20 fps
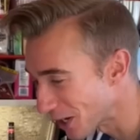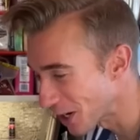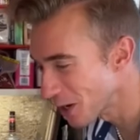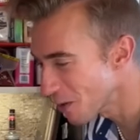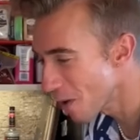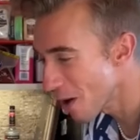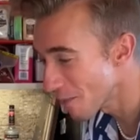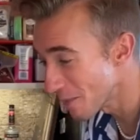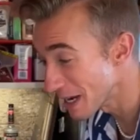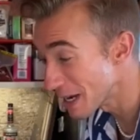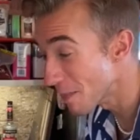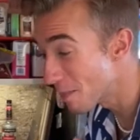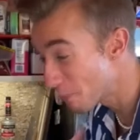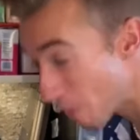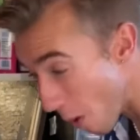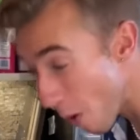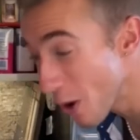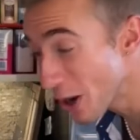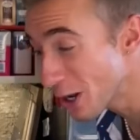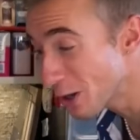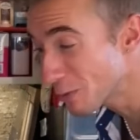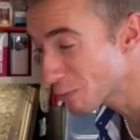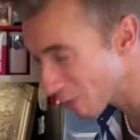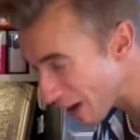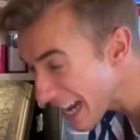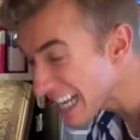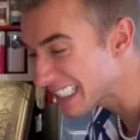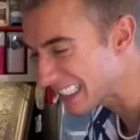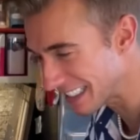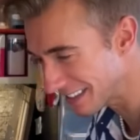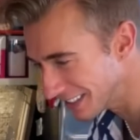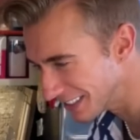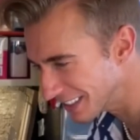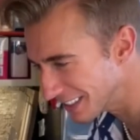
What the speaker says: So you want me to boil raisins?